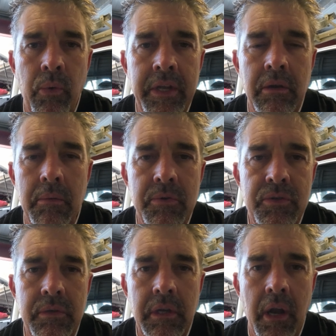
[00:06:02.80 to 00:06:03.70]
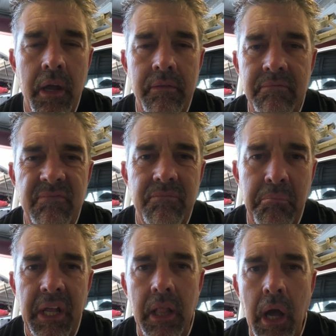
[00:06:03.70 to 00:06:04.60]
when you're in, a
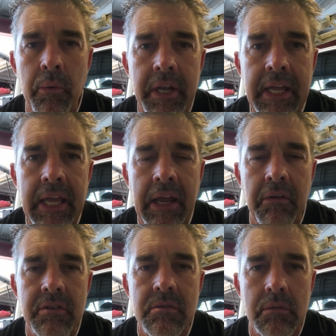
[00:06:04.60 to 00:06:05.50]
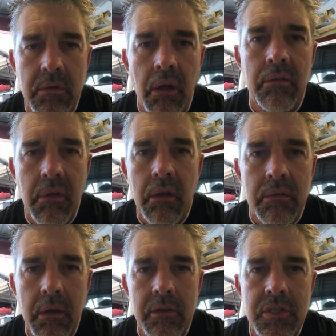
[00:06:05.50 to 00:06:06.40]
bit low in a gear, and it's not
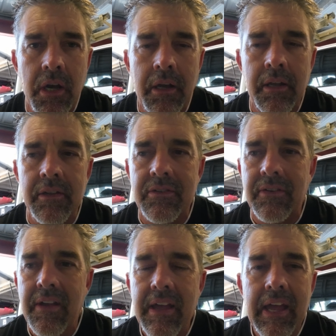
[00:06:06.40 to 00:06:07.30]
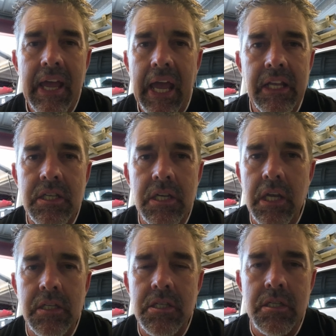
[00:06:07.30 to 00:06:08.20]
chugging. It's
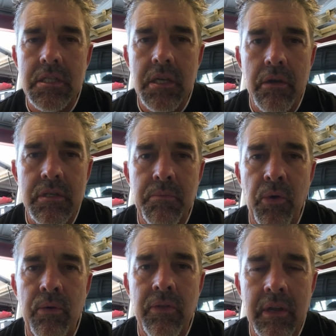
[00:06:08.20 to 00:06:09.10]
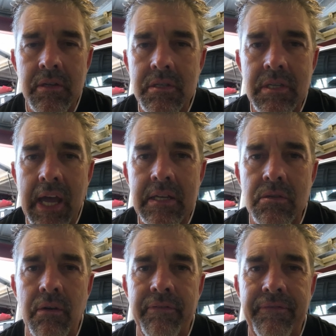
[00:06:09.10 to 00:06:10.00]
just so smooth, and it just takes
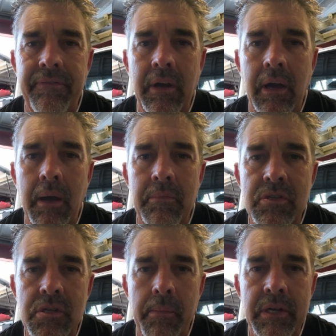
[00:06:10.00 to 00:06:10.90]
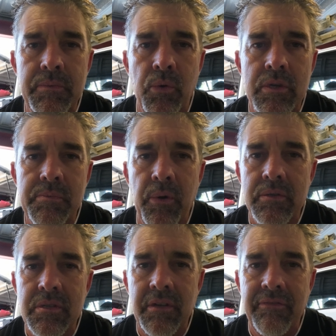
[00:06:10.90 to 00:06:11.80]
off. So much more
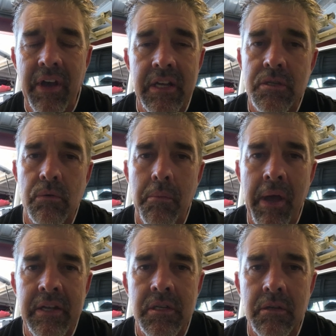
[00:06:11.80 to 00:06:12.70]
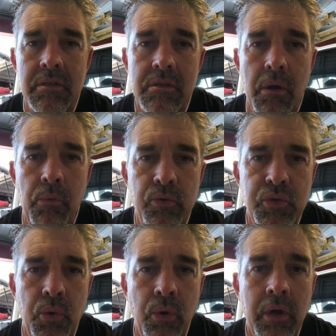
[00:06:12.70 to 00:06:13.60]
responsive, as you would imagine, because it's got more
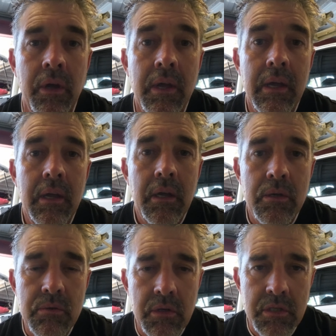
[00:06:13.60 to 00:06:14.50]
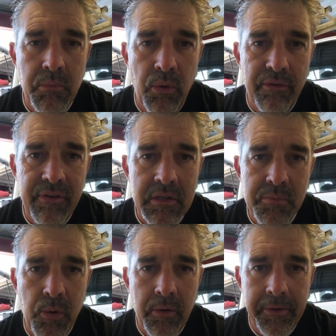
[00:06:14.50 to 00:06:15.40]
torque, because we've got a smaller front
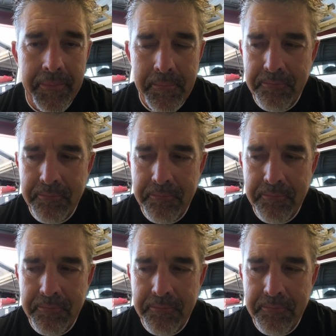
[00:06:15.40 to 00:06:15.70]
sprocket.